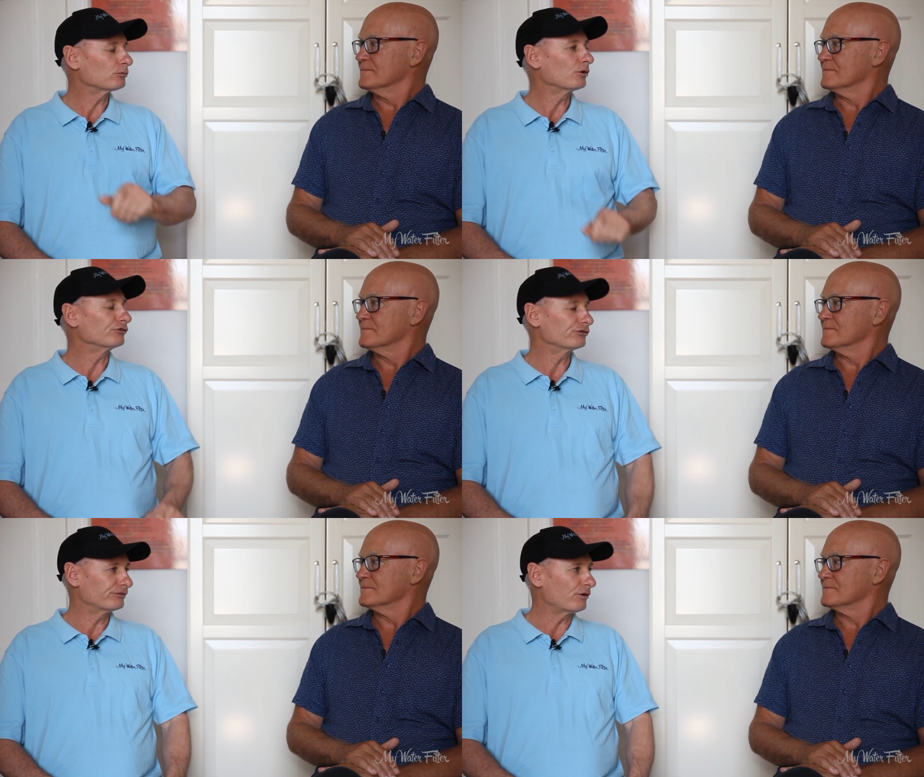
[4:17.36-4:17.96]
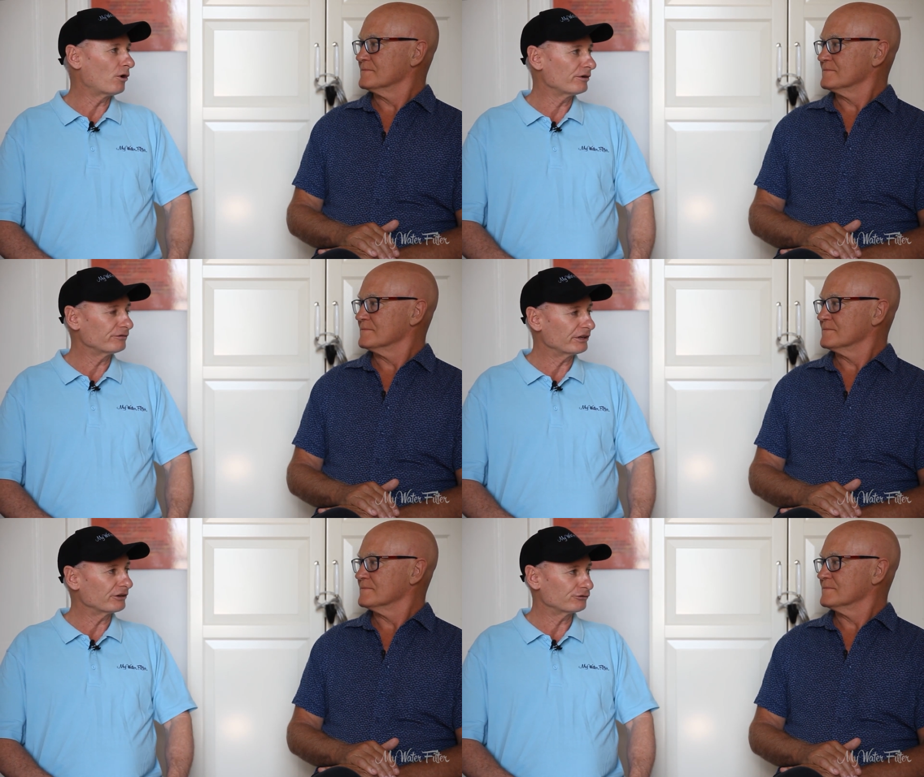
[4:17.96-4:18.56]
Speaker 1: won't survive in
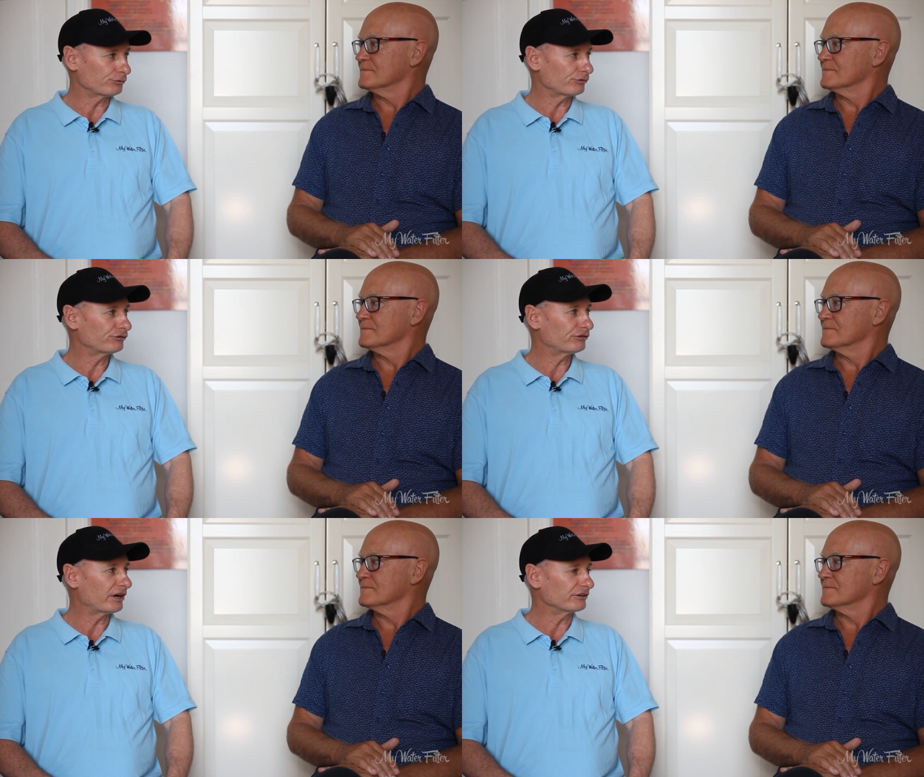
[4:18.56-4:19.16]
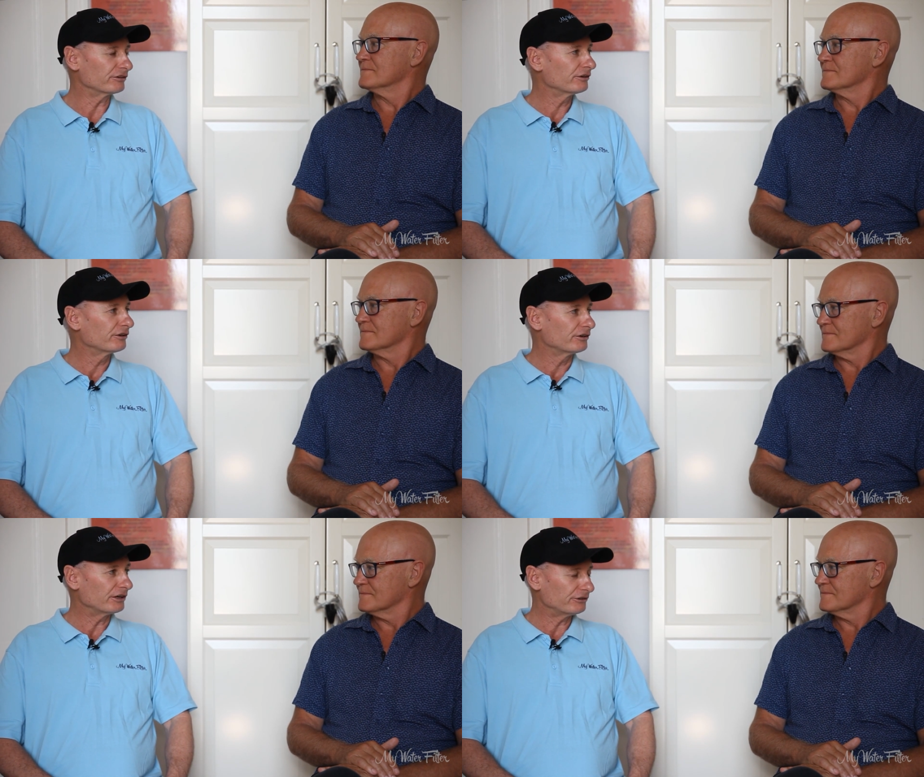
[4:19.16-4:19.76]
that sort of state.
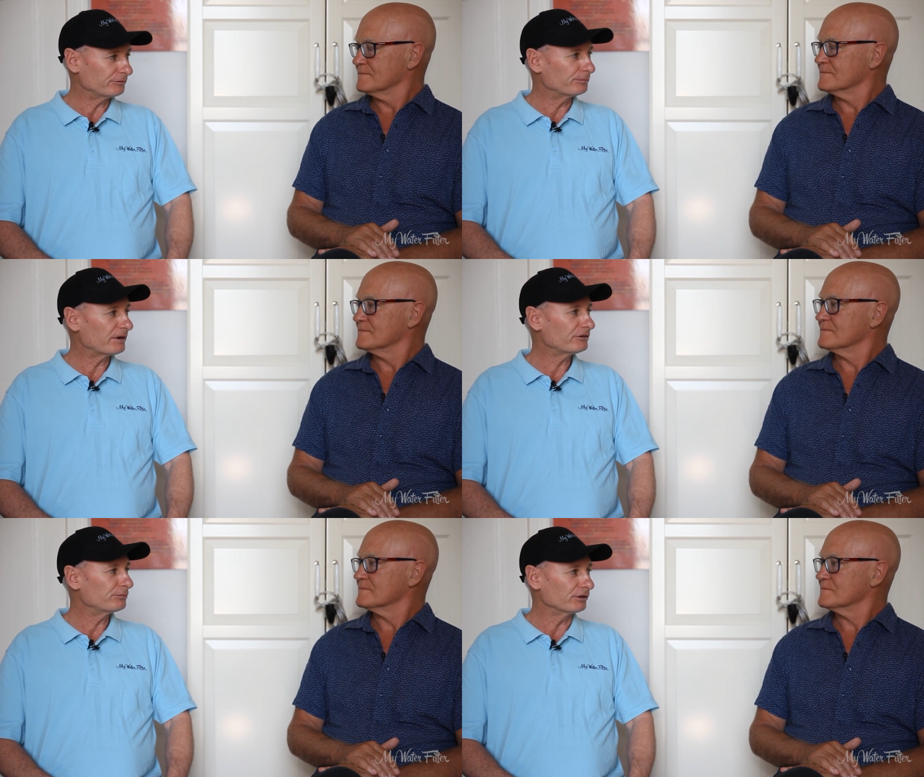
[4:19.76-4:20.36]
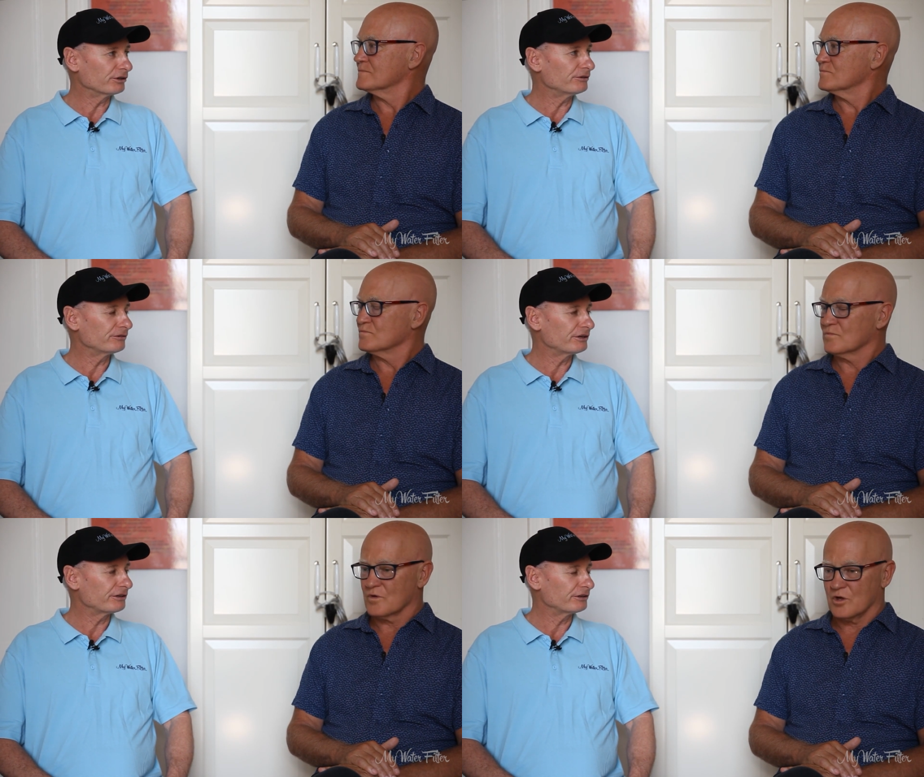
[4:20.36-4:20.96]
Do you have any belief in
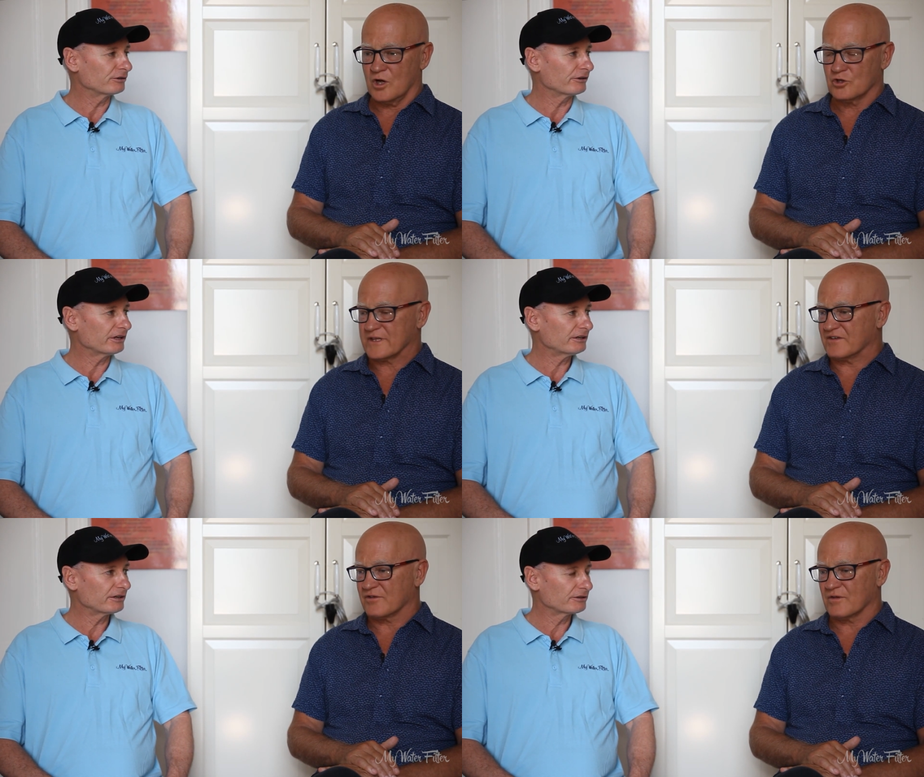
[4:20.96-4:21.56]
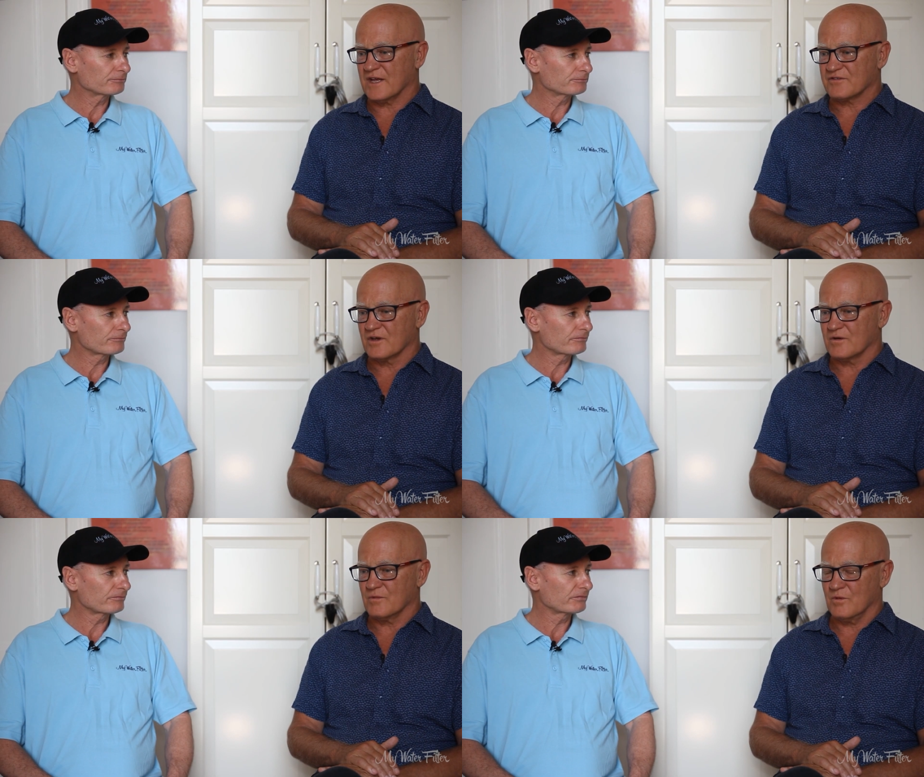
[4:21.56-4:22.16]
anything
Speaker 2: like that? Look, that's
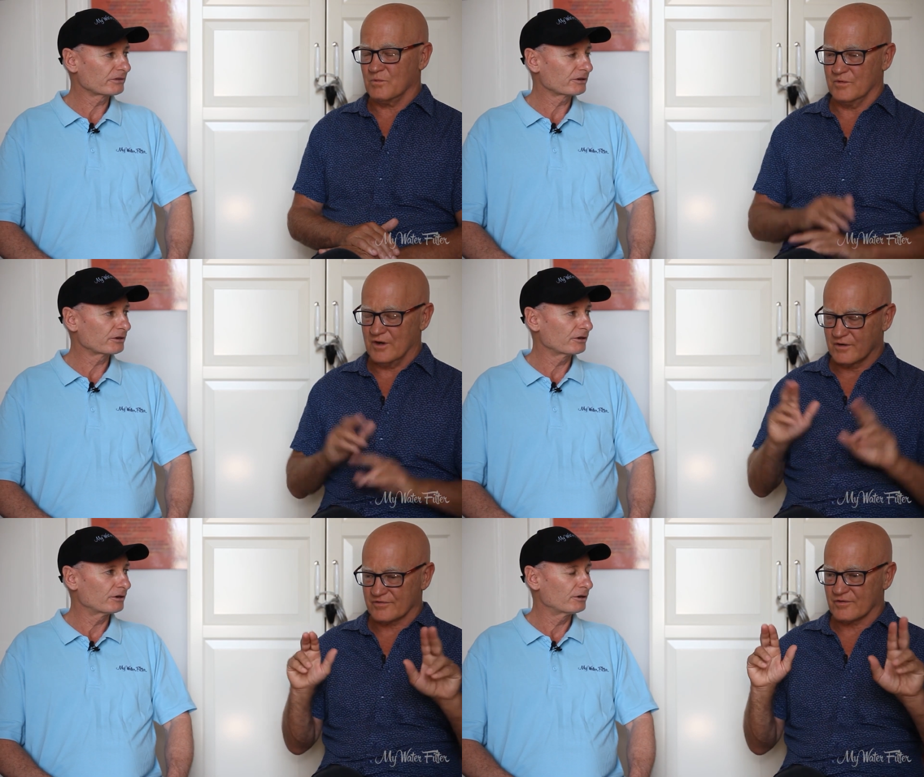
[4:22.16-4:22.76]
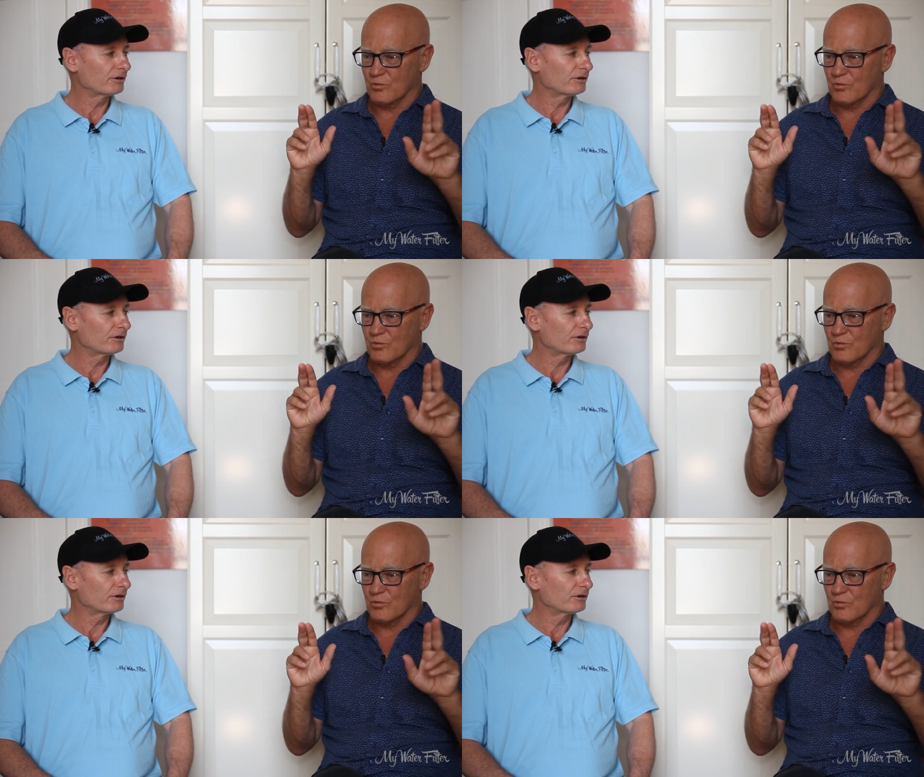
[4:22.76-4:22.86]
known as the